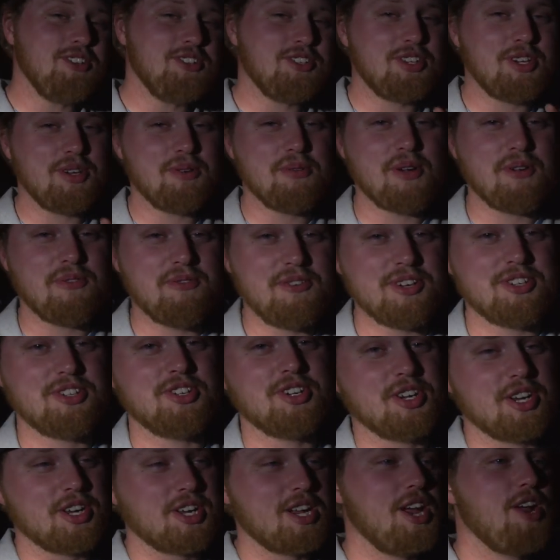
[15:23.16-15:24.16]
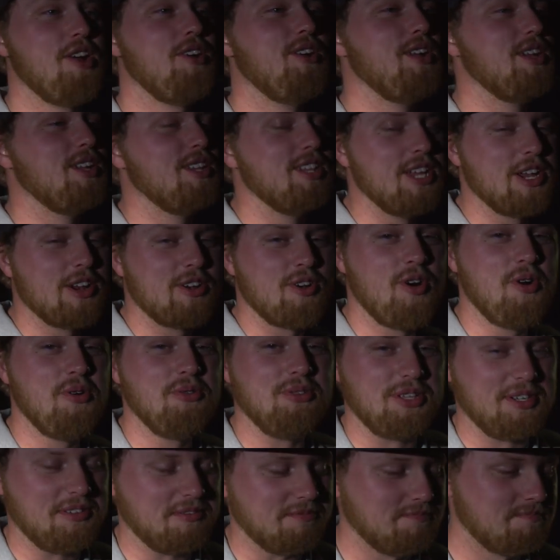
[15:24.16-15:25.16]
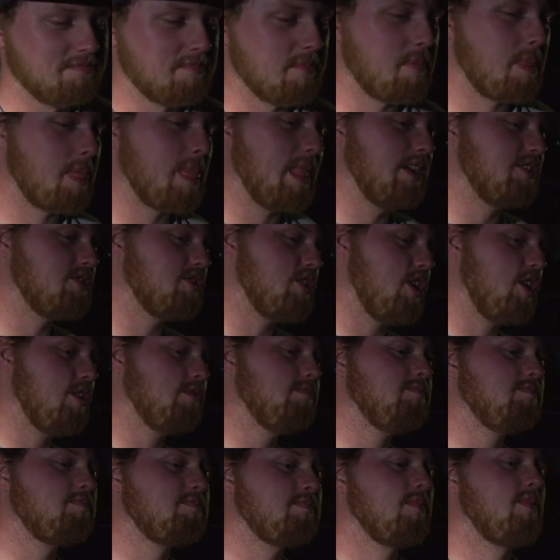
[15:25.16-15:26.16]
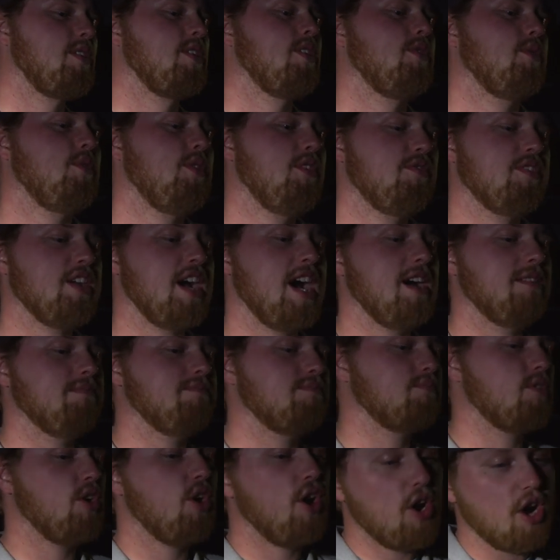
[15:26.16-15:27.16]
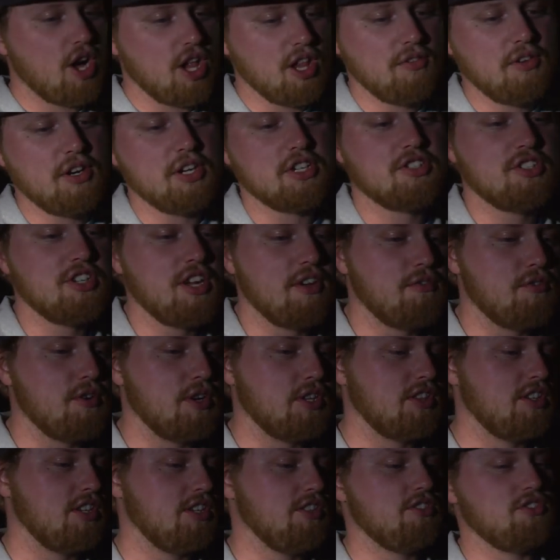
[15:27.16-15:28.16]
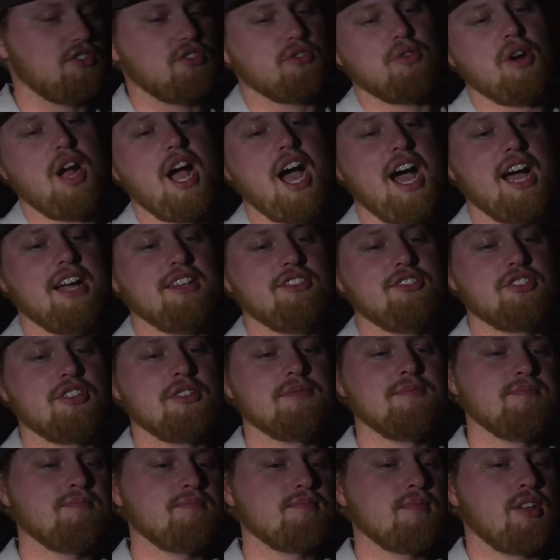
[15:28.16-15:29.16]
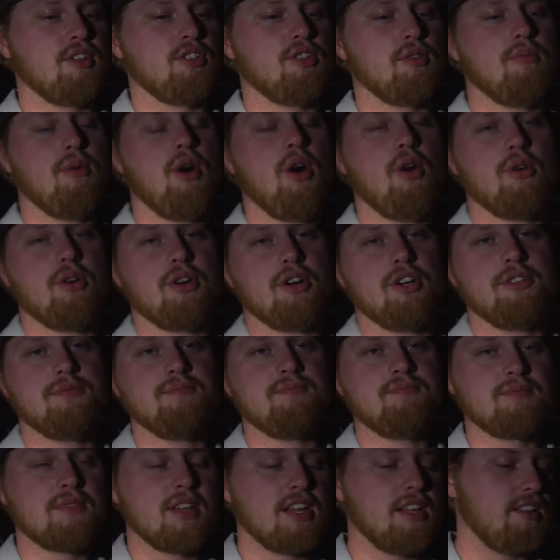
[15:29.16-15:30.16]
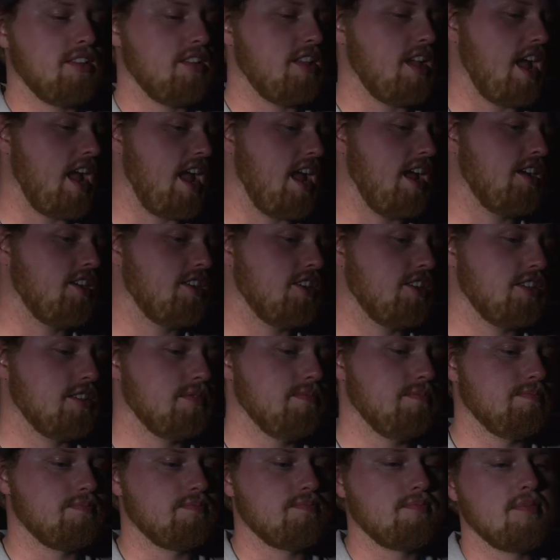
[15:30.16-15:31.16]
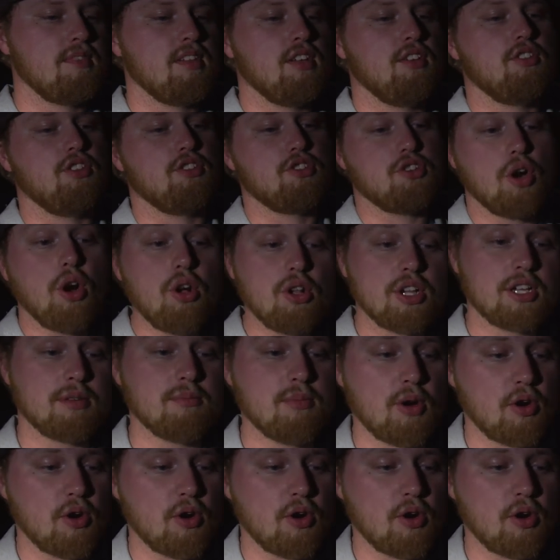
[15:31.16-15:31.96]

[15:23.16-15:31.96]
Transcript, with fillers: You see, we're fishing a carry-in lake only, so we've got all of our stuff with us, the rods, the motor, the anchor, the trolling